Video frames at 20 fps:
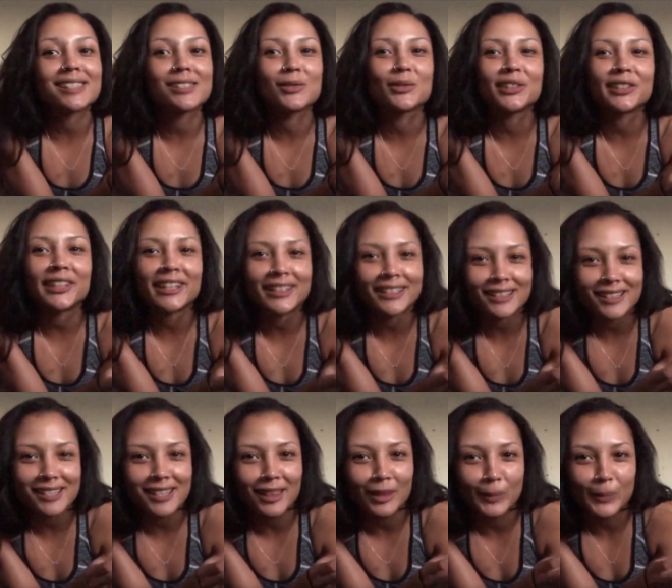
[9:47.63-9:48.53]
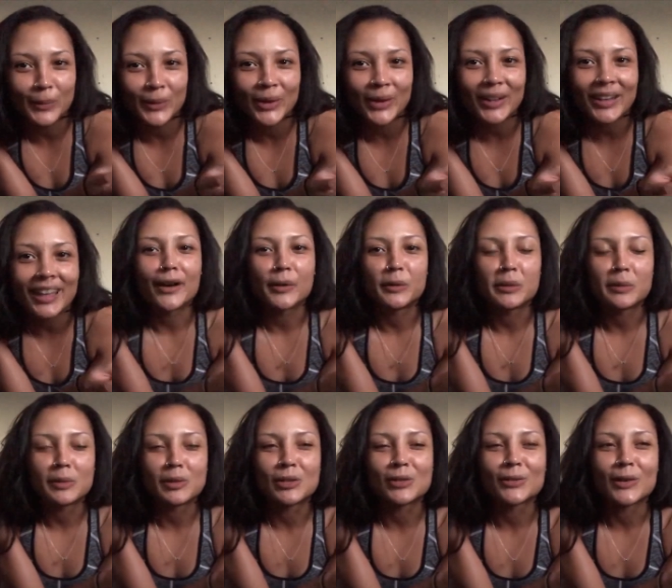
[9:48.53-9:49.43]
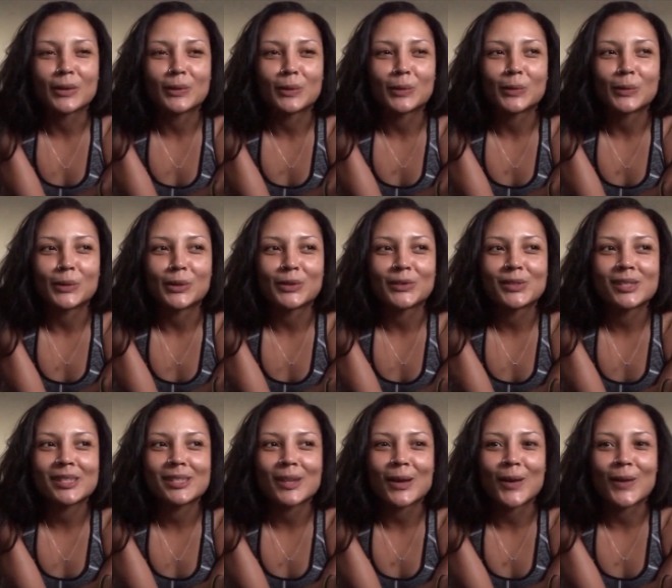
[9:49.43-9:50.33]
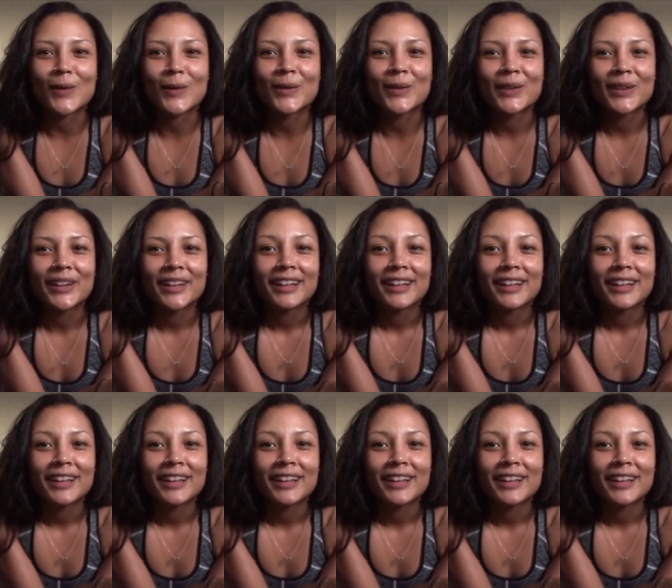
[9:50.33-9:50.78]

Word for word: It's related to the book, A Women Who Run With Wolves. So